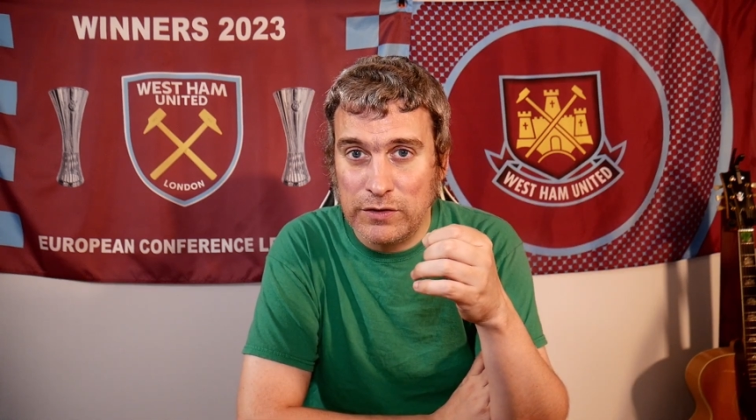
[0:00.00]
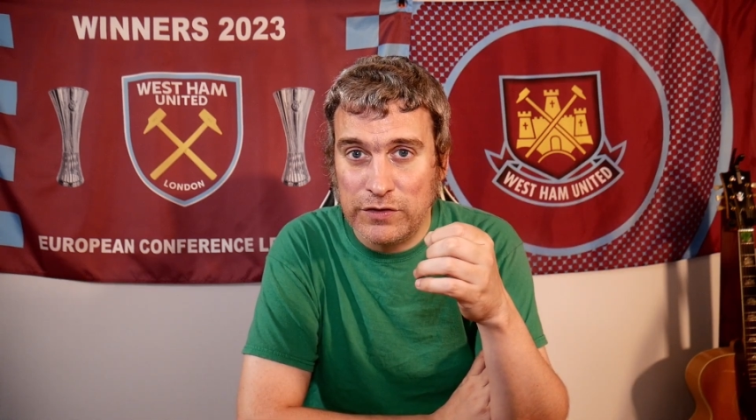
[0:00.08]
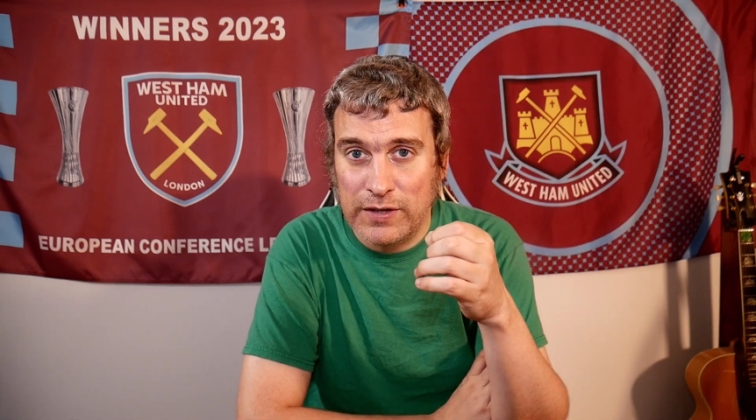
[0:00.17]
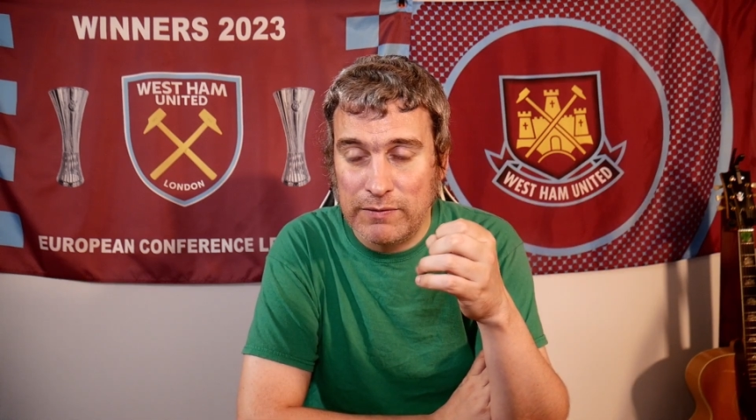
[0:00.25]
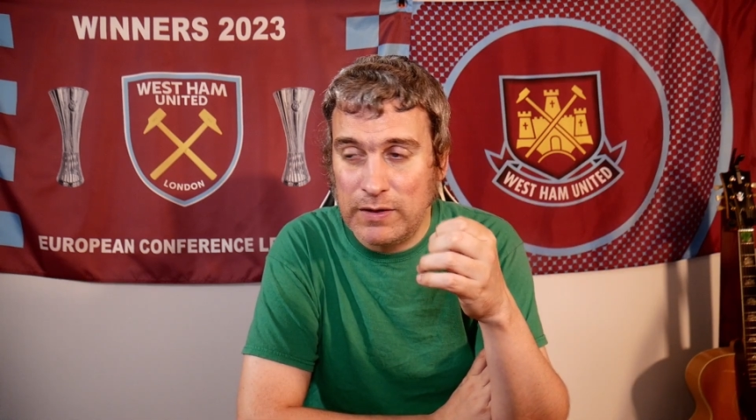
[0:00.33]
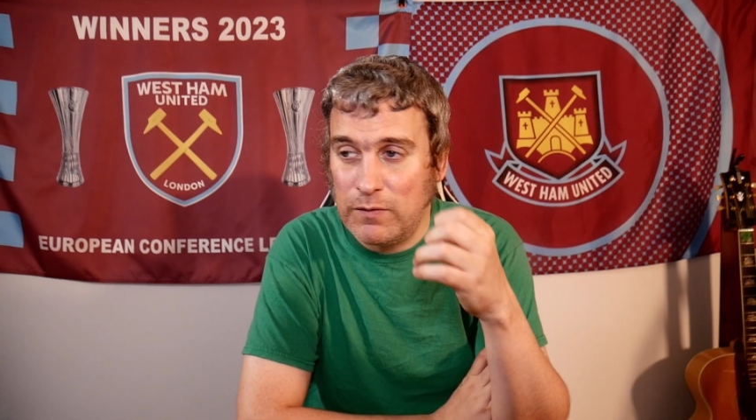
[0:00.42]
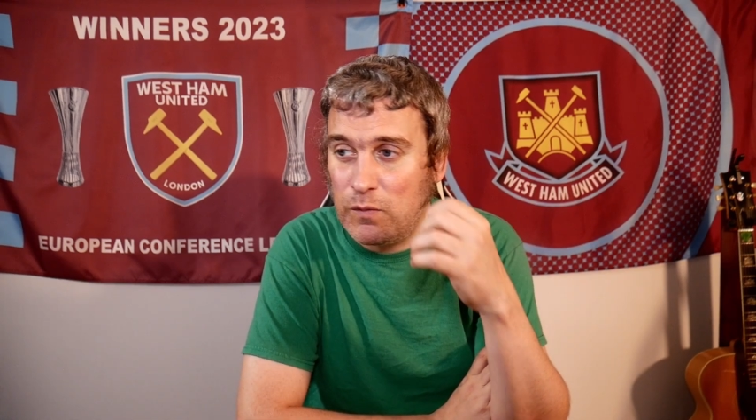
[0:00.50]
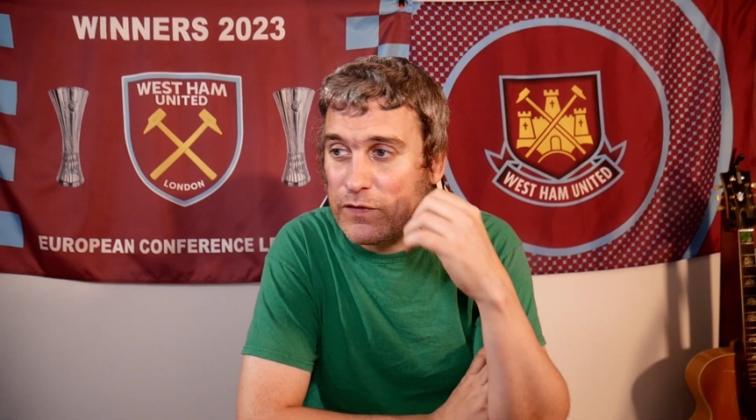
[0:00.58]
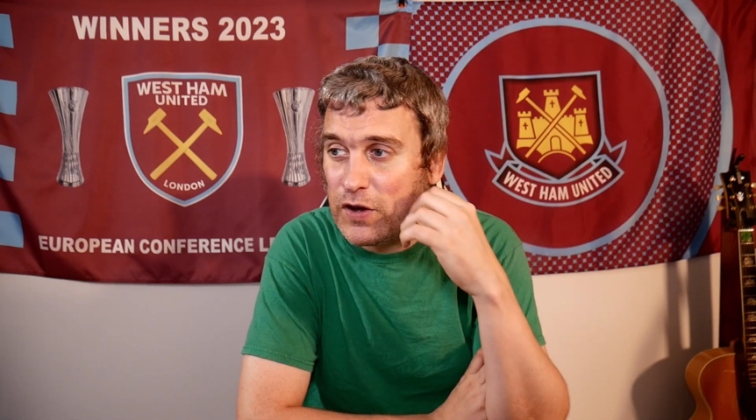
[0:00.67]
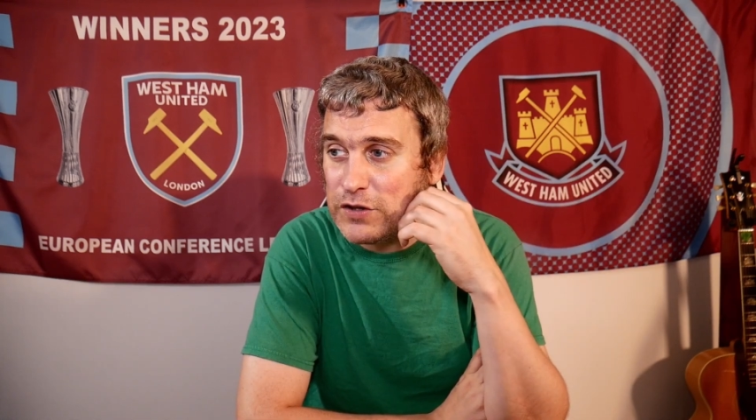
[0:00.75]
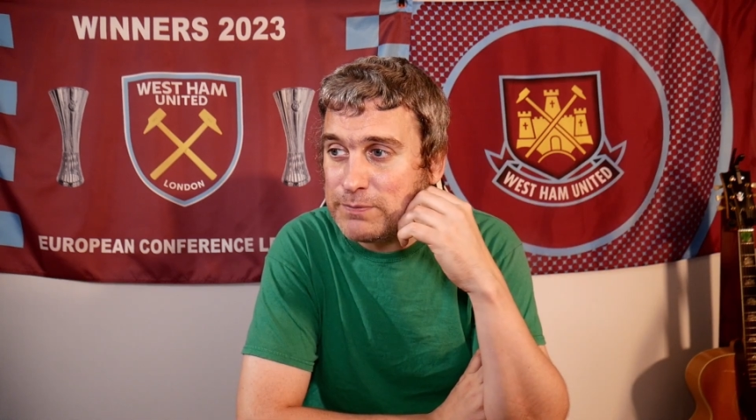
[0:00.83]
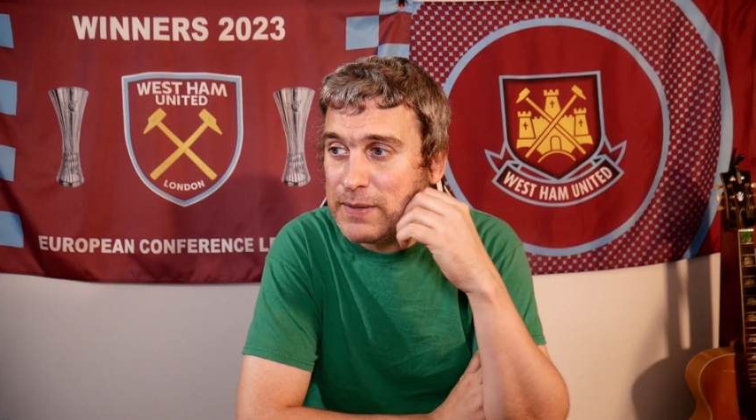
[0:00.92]

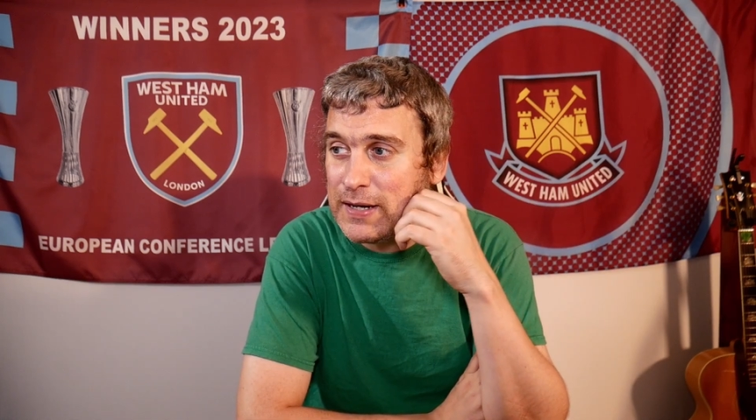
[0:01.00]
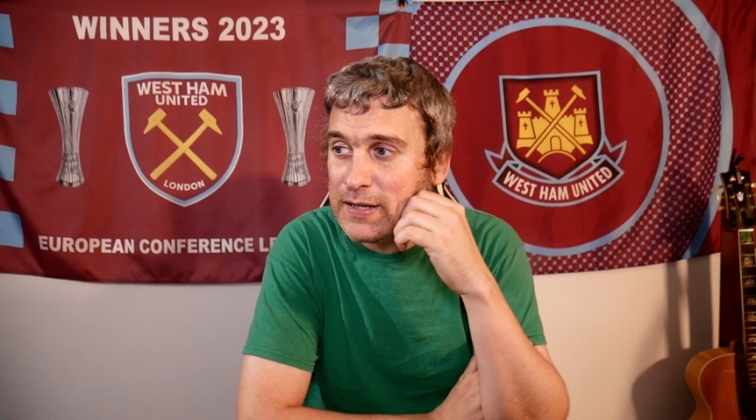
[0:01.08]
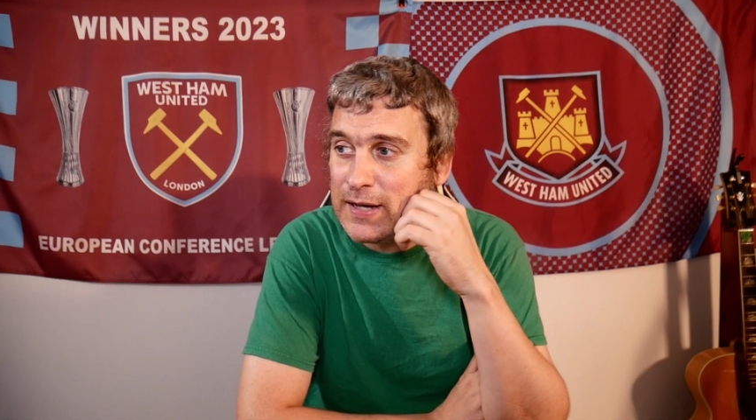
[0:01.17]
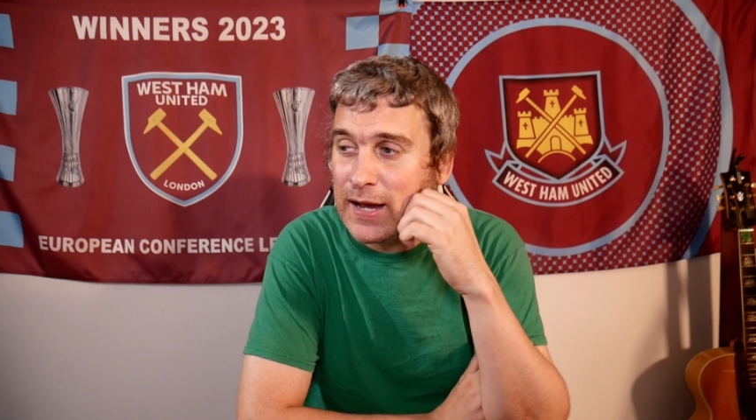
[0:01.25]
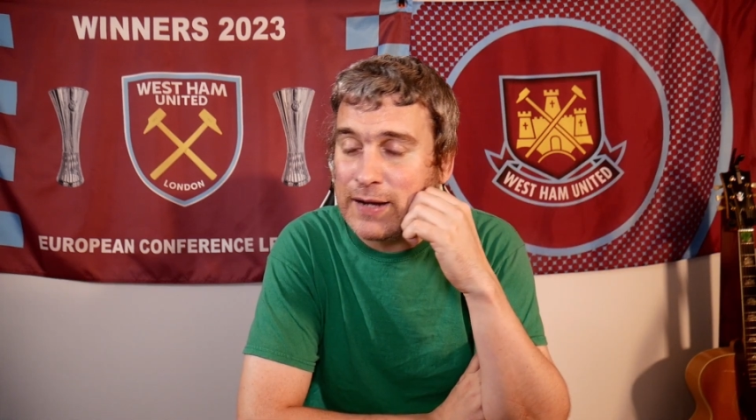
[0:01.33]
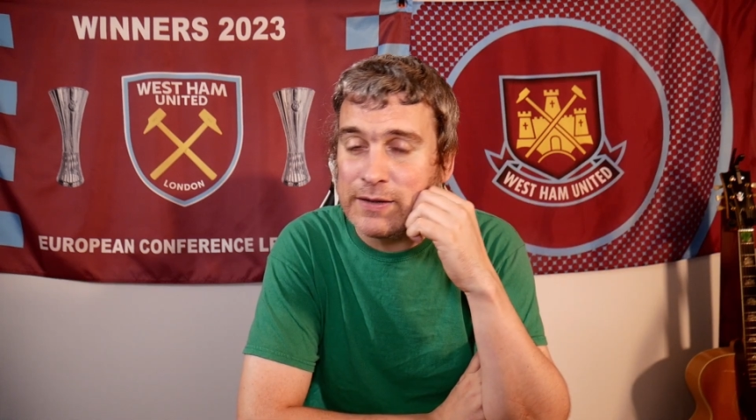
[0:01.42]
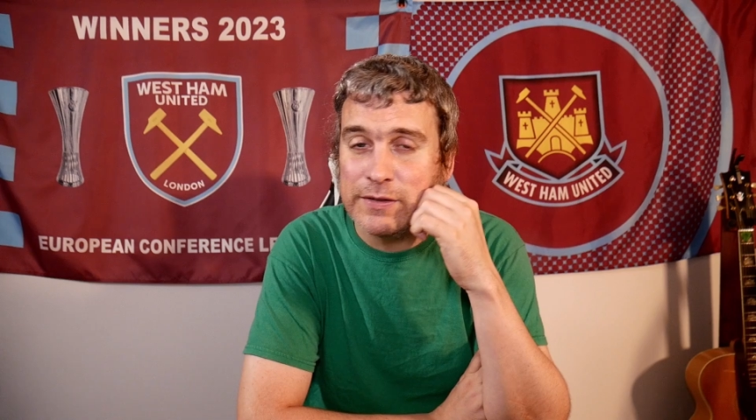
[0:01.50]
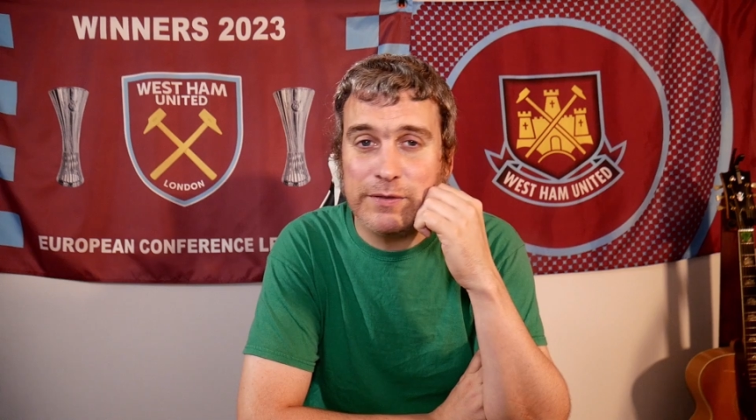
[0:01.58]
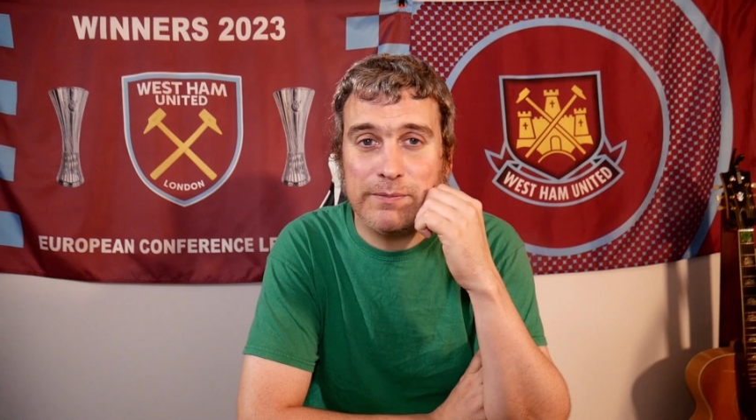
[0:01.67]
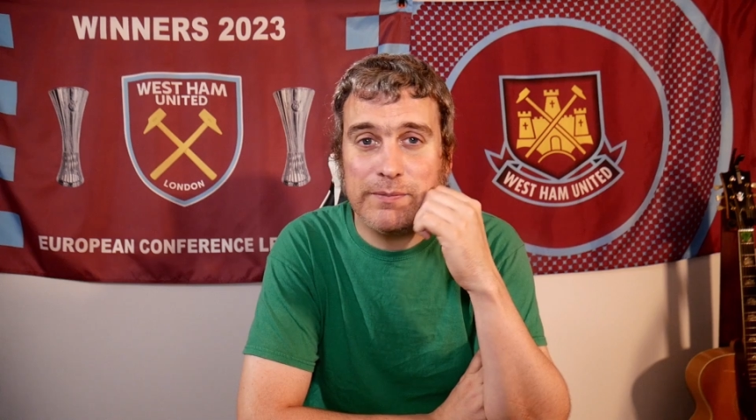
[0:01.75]
71st minute. And